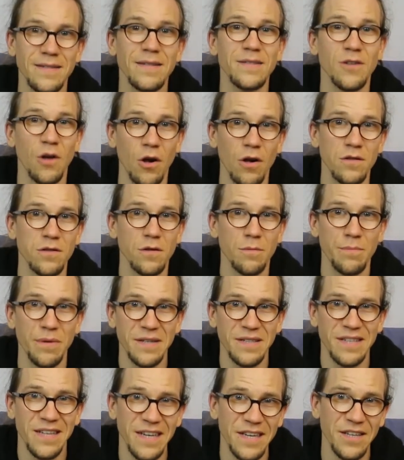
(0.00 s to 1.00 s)
is also
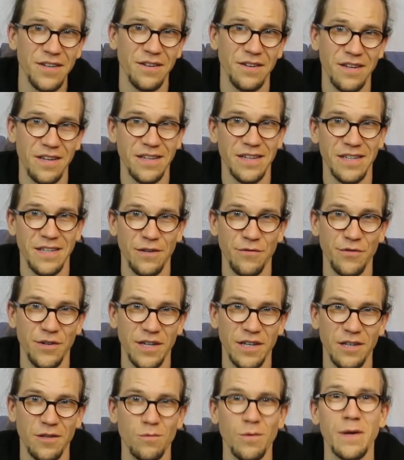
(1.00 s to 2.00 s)
particularly
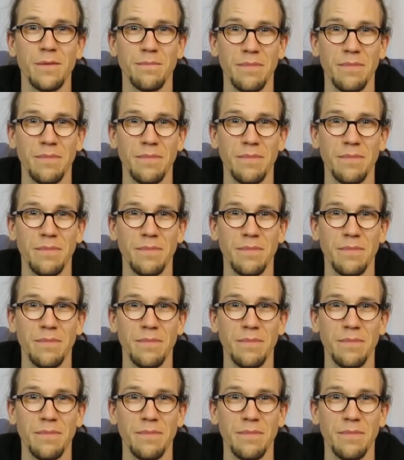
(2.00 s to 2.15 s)
difficult when